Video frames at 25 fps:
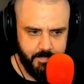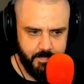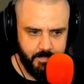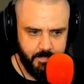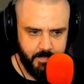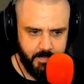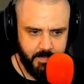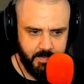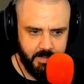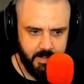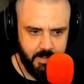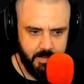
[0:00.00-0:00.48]

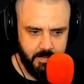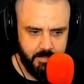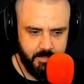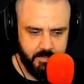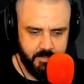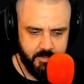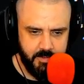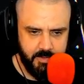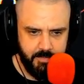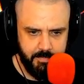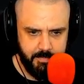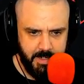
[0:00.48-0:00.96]
Let's get
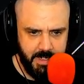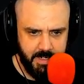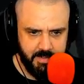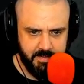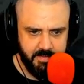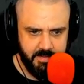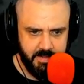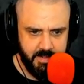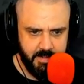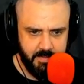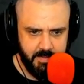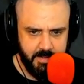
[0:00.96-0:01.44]
shit maxed
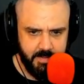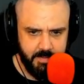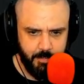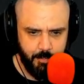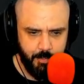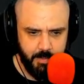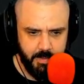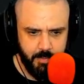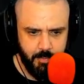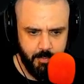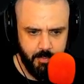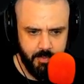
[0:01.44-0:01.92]
out now that we
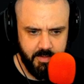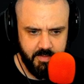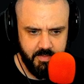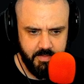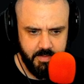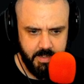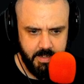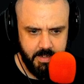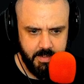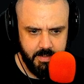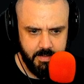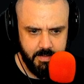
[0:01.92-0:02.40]
know where he's
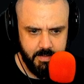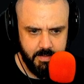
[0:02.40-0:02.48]
at.